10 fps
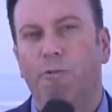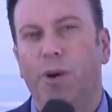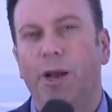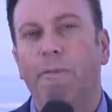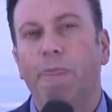
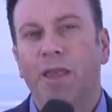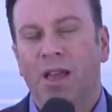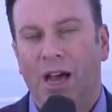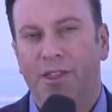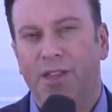But
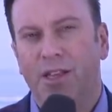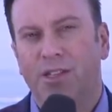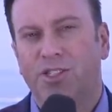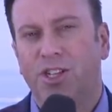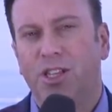I
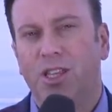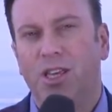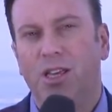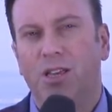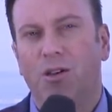think Sid,
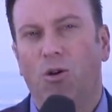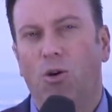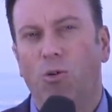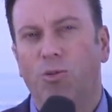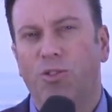the the
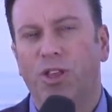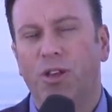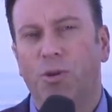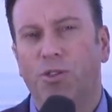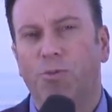whole
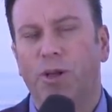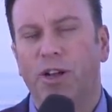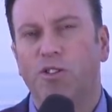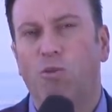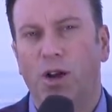thing about the
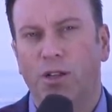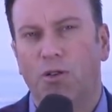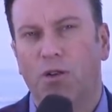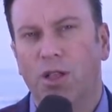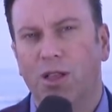players wanting to
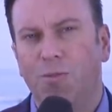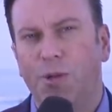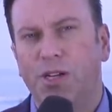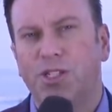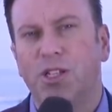go to the
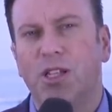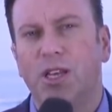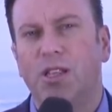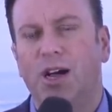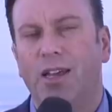Olympics and the
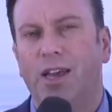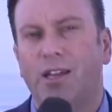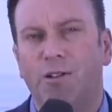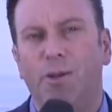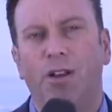league not
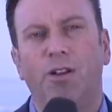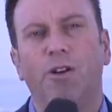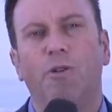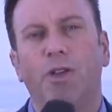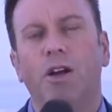yet committing to
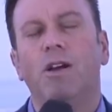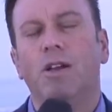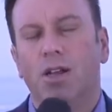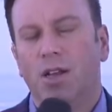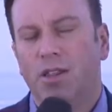go there,
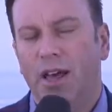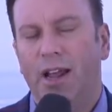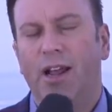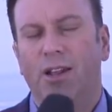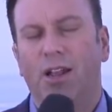
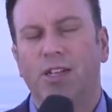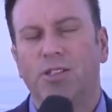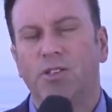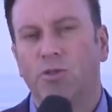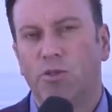that had a lot
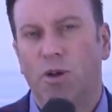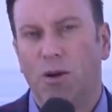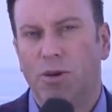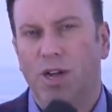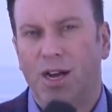to do with why
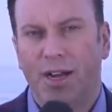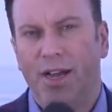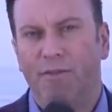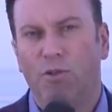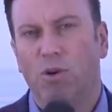we're not going to
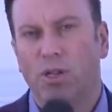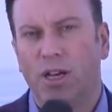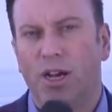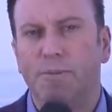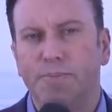have a World
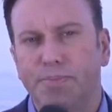Cup.